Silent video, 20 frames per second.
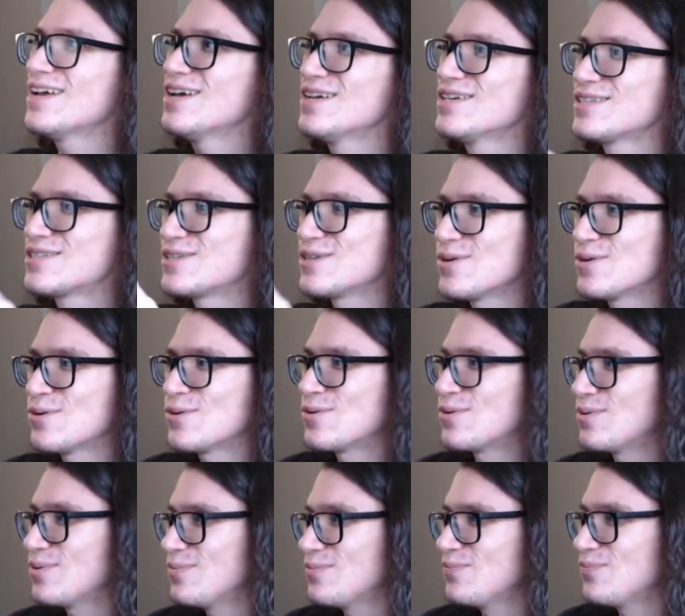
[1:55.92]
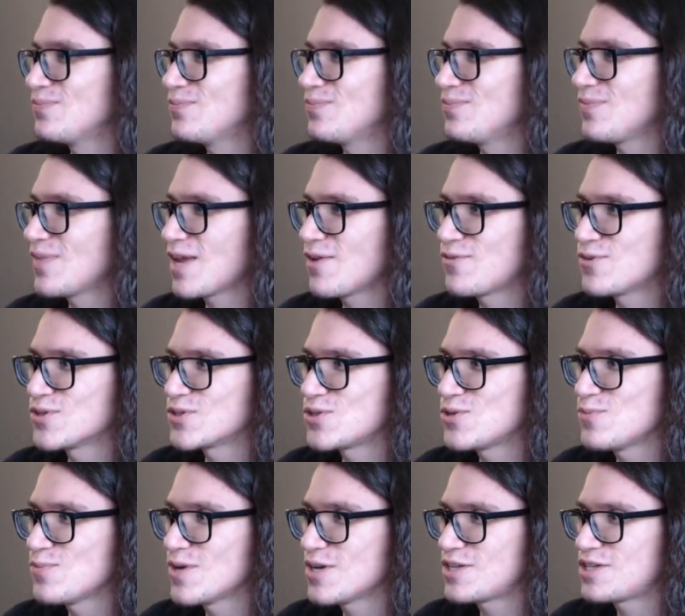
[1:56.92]
So if you're too
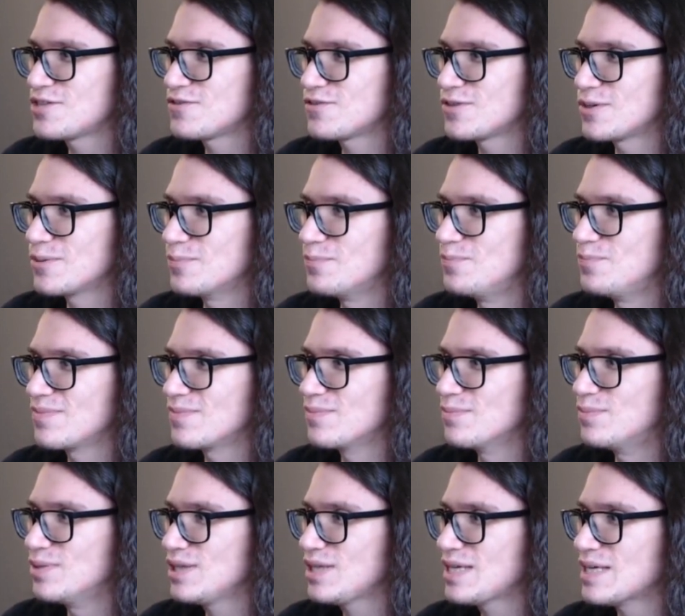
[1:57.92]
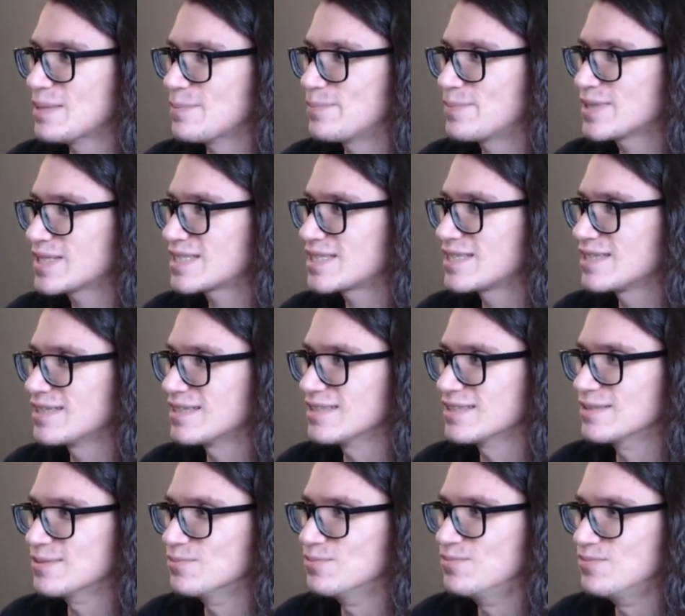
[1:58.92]
much of a bleep
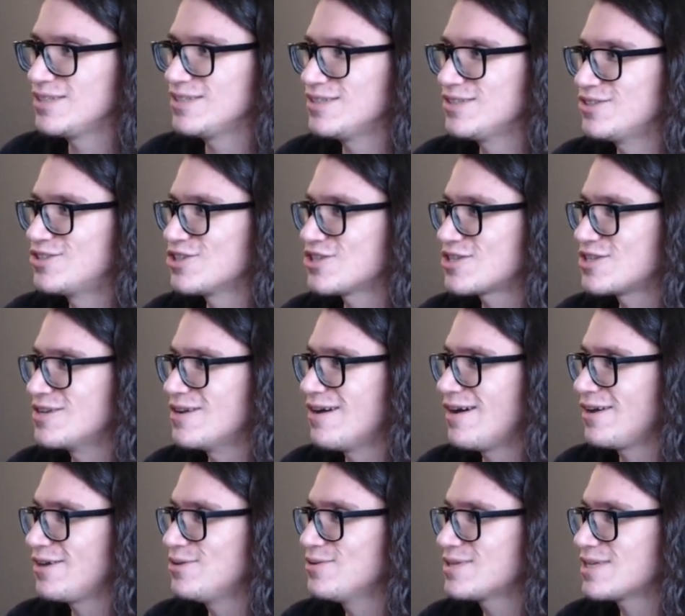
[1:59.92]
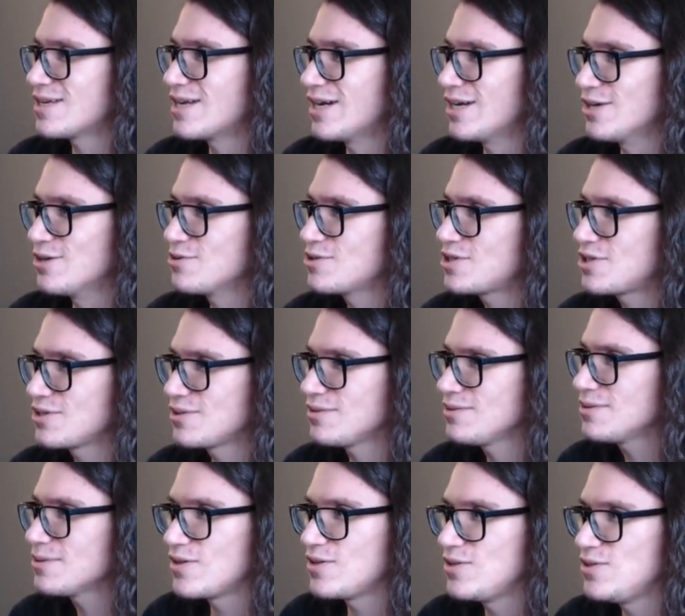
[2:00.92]
to just not use an IO
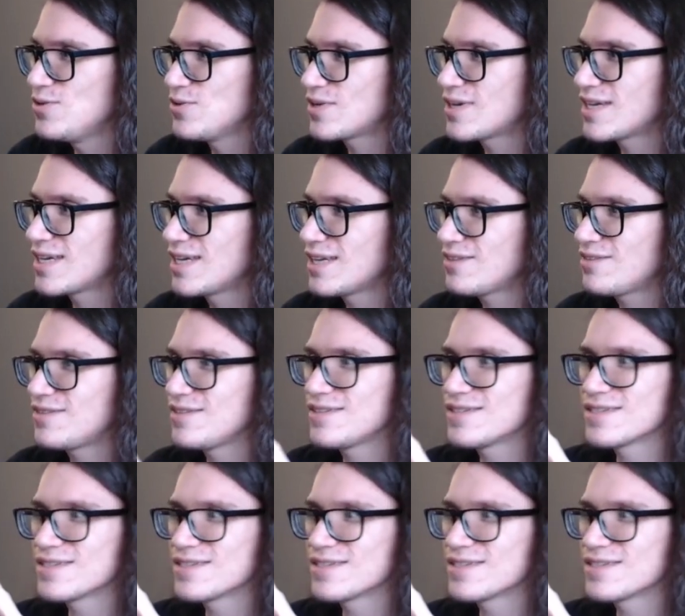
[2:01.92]
shield, you can get these